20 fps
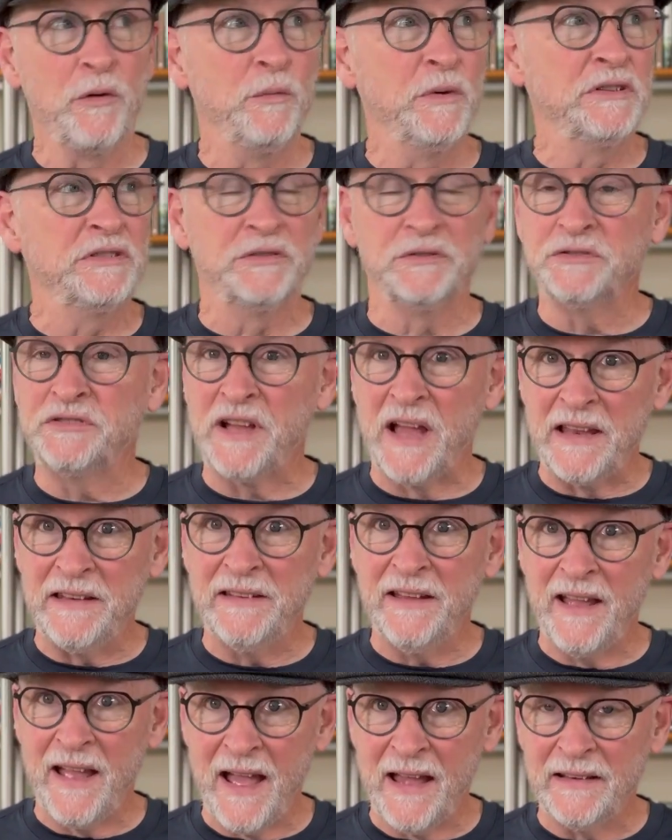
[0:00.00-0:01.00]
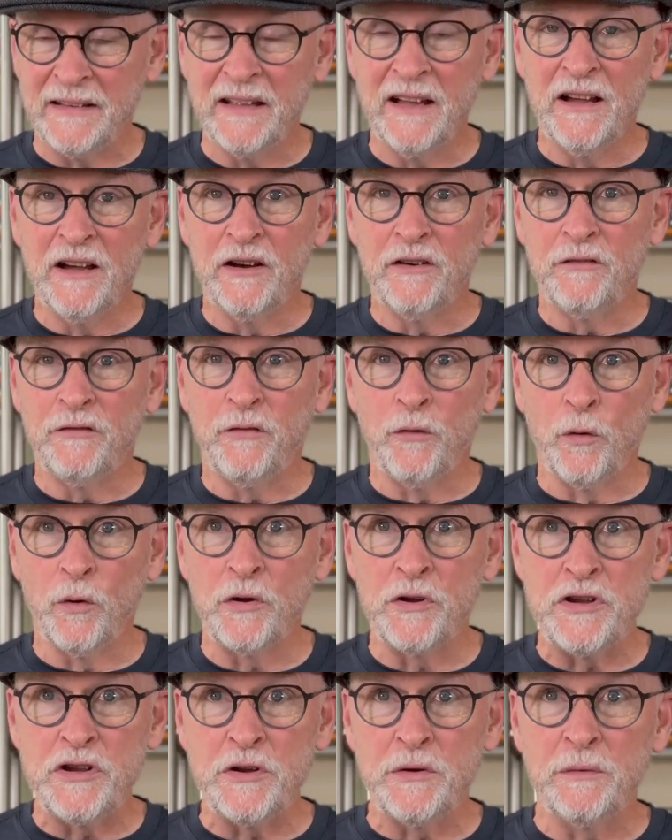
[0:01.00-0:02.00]
whistles head to head
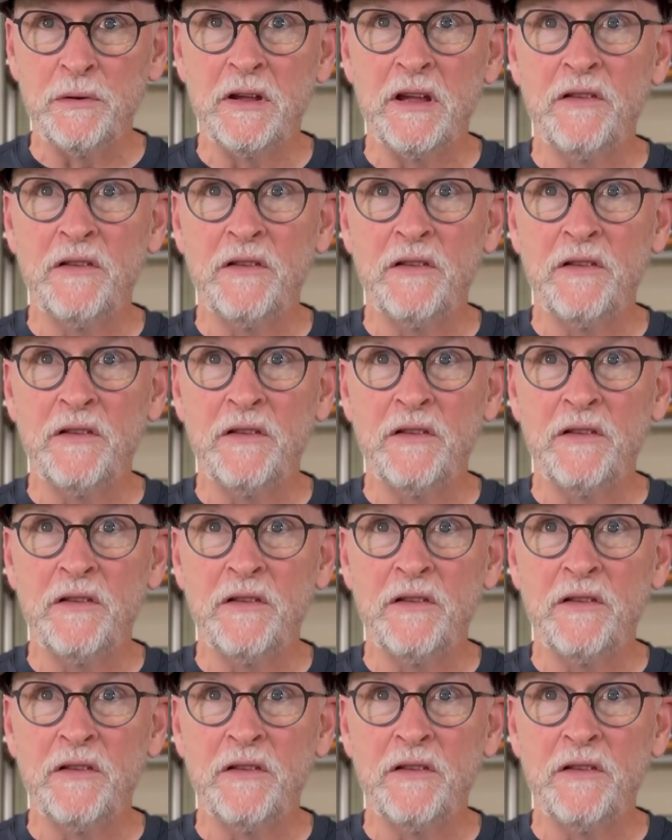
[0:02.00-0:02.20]
for you.